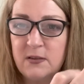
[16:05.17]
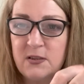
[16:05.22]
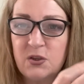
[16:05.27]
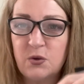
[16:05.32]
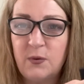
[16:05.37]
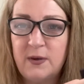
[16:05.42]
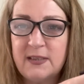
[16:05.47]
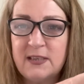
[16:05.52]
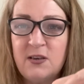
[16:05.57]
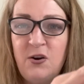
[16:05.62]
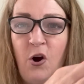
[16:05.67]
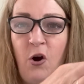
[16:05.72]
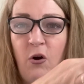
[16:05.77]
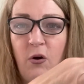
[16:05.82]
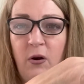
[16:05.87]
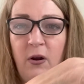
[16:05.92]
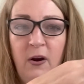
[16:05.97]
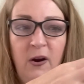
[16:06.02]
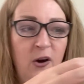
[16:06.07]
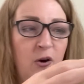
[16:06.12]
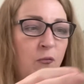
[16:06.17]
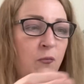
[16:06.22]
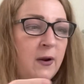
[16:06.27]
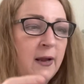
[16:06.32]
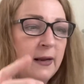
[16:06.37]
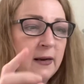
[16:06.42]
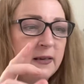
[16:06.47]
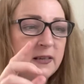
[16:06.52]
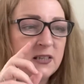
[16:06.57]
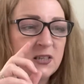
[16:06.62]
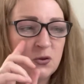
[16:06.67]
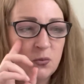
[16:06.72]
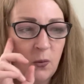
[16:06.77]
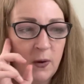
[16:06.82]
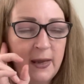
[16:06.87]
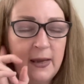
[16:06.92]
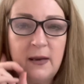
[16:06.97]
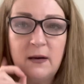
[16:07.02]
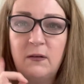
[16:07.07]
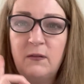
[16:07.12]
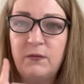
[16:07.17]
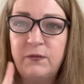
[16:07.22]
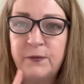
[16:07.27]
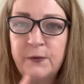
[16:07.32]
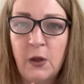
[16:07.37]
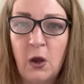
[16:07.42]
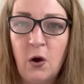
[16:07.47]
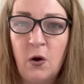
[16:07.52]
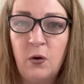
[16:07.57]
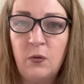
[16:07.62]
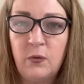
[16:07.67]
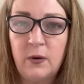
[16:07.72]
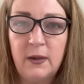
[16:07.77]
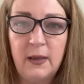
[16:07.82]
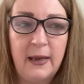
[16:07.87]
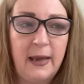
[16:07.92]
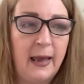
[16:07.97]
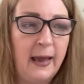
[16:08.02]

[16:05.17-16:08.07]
So it's not really sweet and florally.